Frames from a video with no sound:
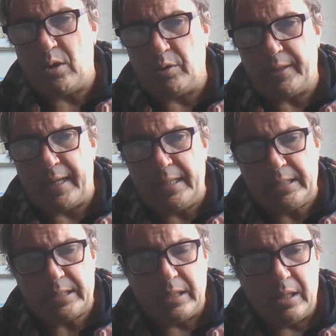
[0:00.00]

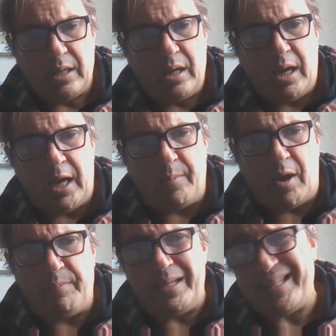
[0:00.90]
holidays. I've been